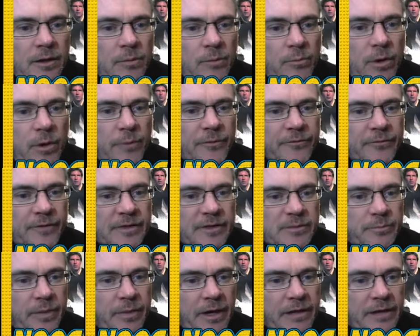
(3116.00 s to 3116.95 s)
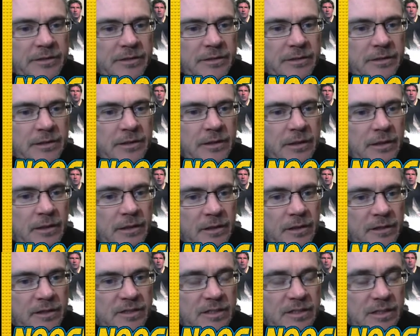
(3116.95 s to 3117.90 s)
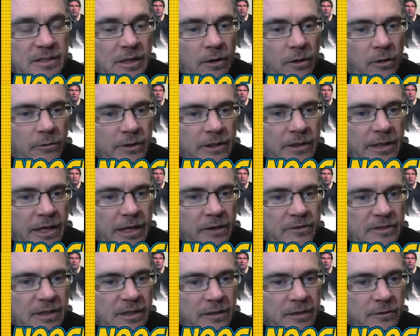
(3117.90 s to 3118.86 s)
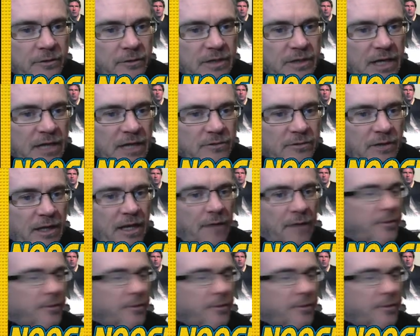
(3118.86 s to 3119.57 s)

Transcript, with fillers: Boba Fett's bust. This is the only Lego set Nooch has right now.